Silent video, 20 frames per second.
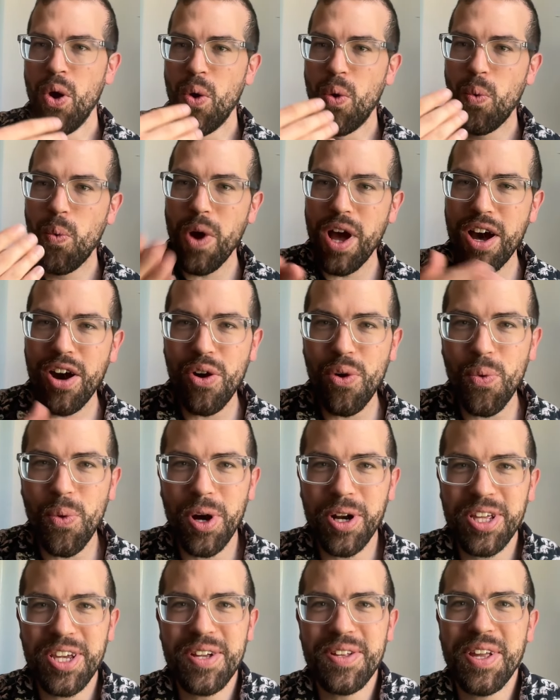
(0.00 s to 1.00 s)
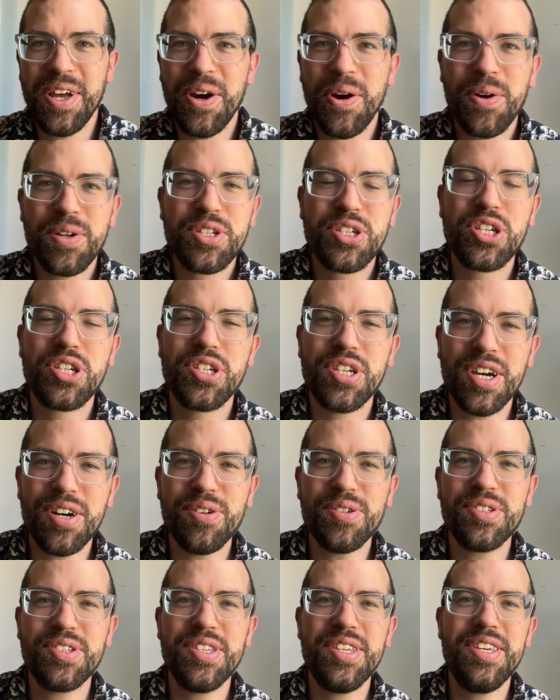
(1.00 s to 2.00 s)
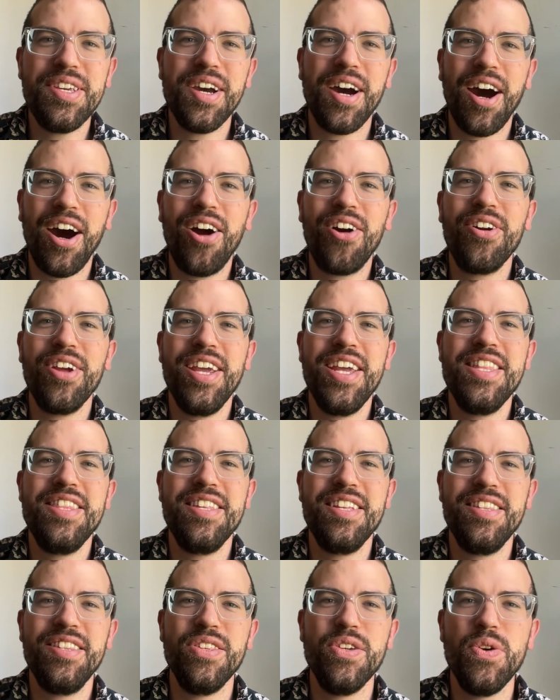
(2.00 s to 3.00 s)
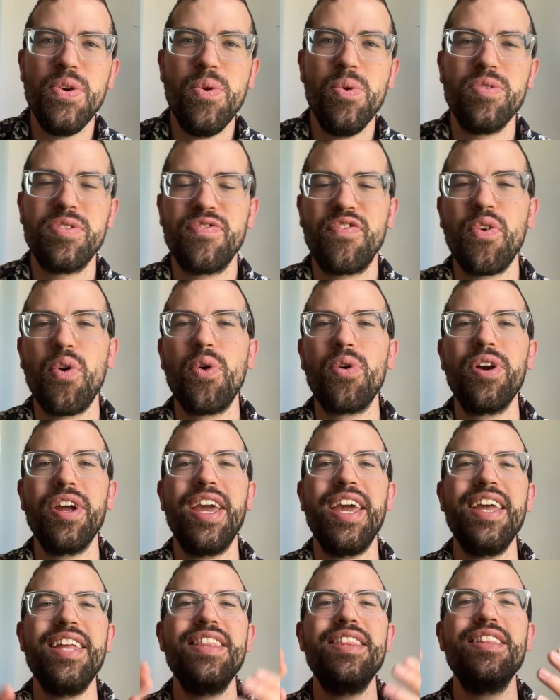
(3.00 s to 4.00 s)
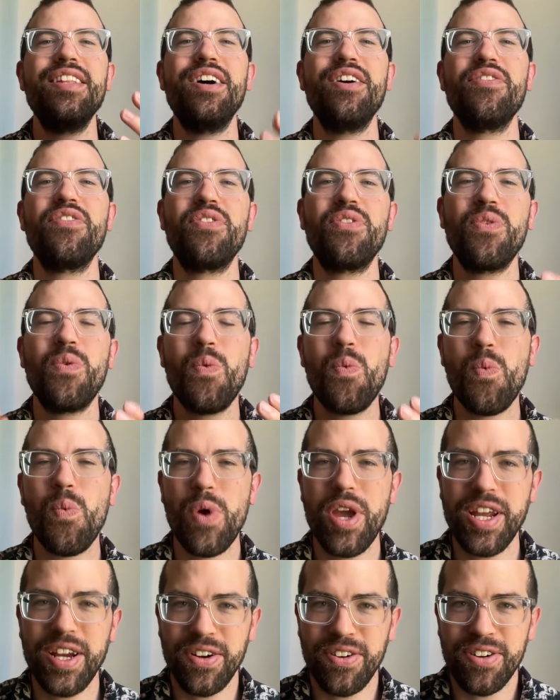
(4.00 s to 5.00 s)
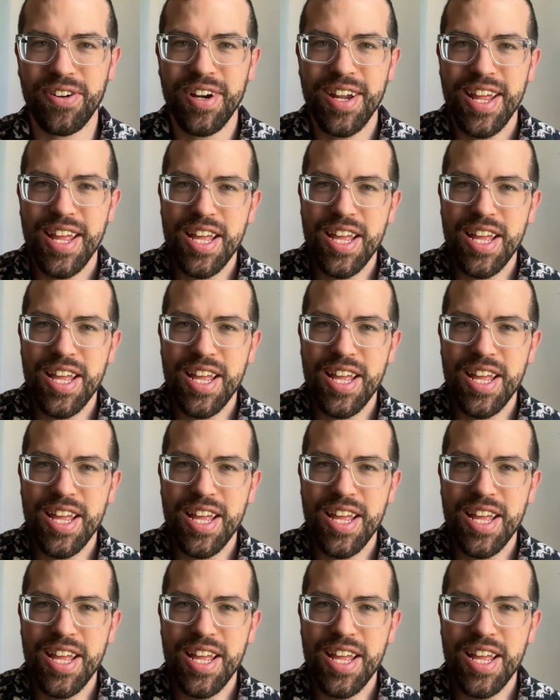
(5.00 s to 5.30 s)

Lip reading: Well, what do you know? Chelsea are in the news for another winger.